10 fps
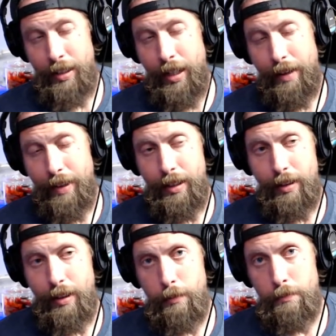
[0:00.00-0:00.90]
Yeah,
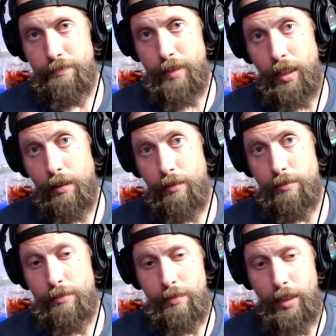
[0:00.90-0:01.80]
they um, you know,
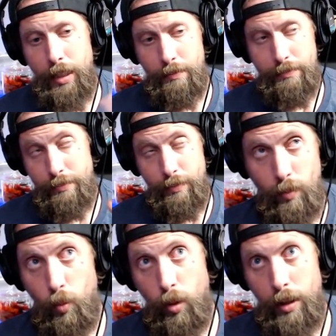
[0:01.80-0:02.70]
they
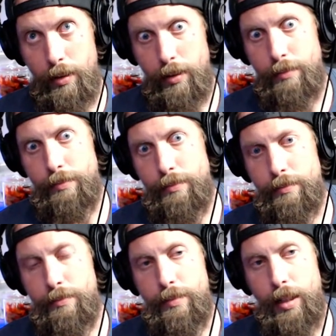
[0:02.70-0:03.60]
won the,
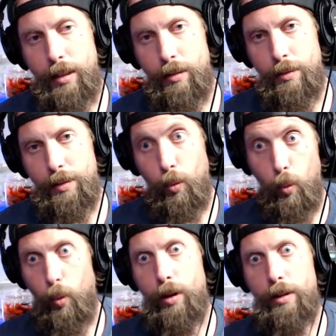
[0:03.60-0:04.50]
you know, the
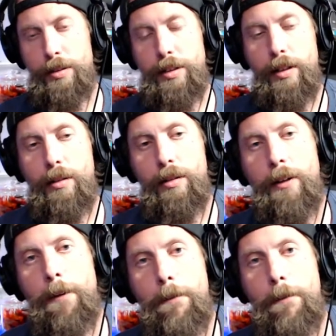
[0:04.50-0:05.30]
wars, you know,